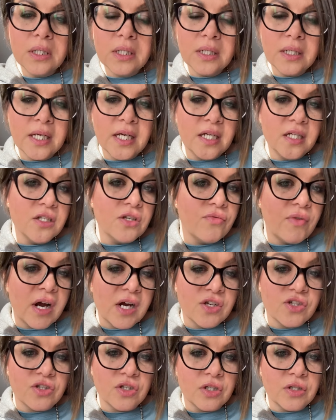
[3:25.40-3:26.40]

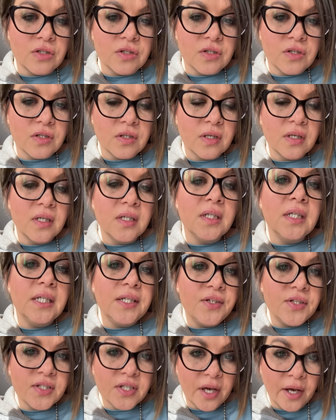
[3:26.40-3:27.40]
interactions.
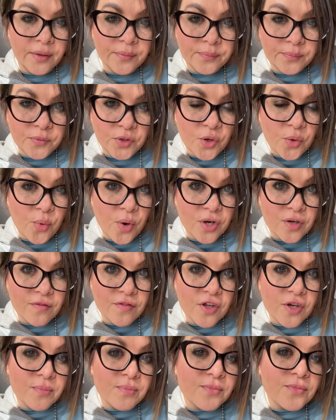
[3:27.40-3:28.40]
Lisa, you're one of
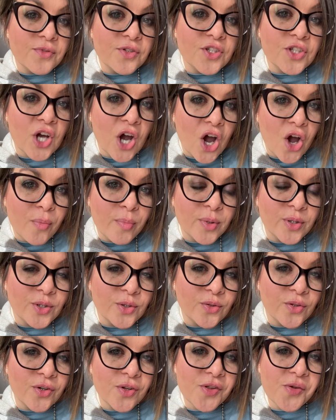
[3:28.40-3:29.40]
them. Saab,
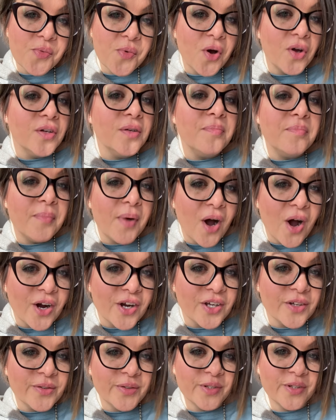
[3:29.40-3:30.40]
you're another one.
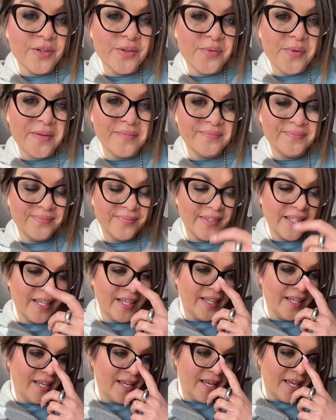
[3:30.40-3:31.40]
Mark, you're another one.
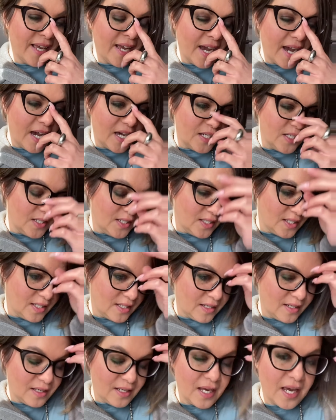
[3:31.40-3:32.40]
And,
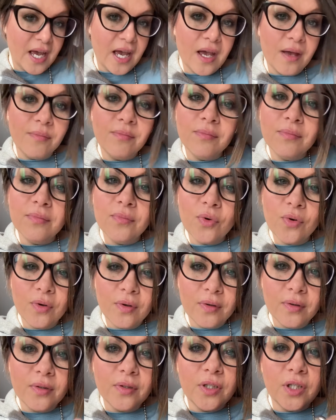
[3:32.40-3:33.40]

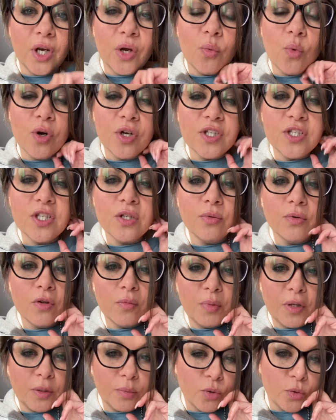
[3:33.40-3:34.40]
one or two other
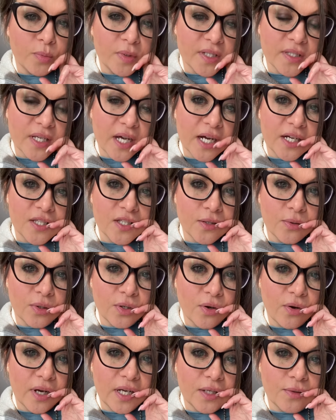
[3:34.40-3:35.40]
people besides who are
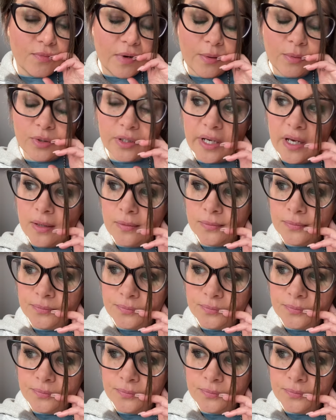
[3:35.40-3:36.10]
not in Rebel Yell.